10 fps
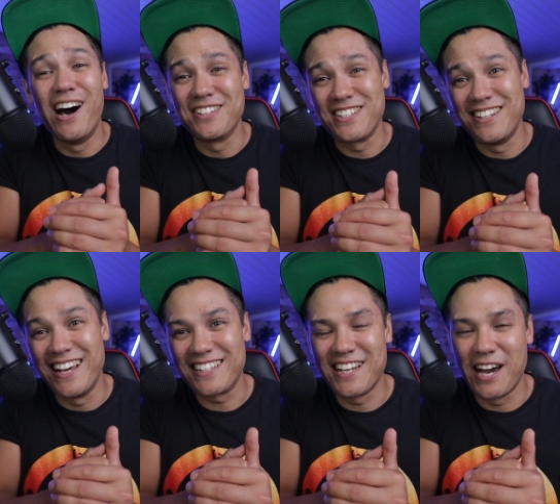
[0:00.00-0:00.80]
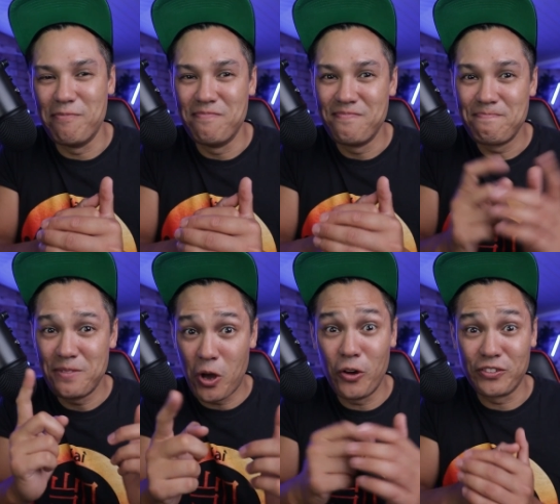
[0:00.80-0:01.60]
I'll see you next time
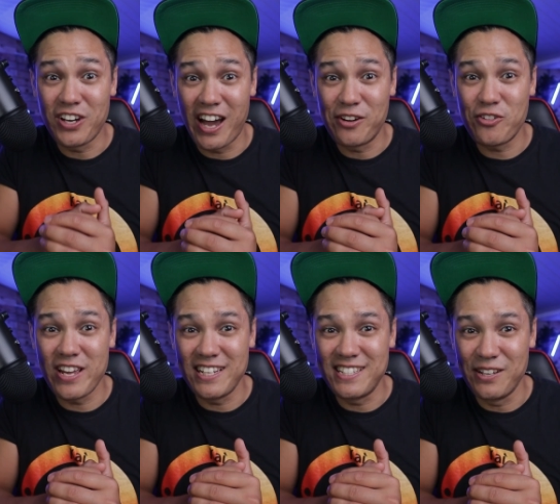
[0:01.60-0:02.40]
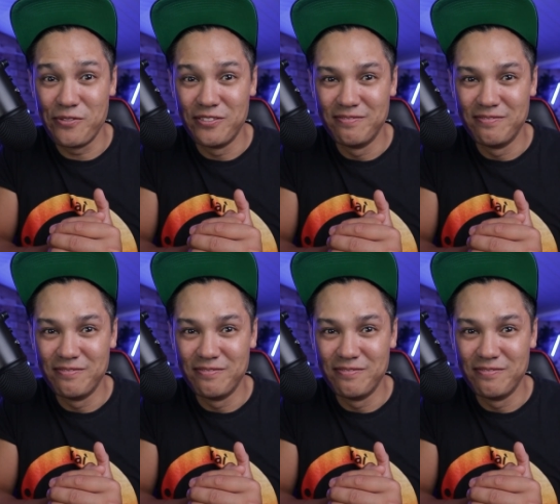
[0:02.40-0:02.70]
on Kai Creative.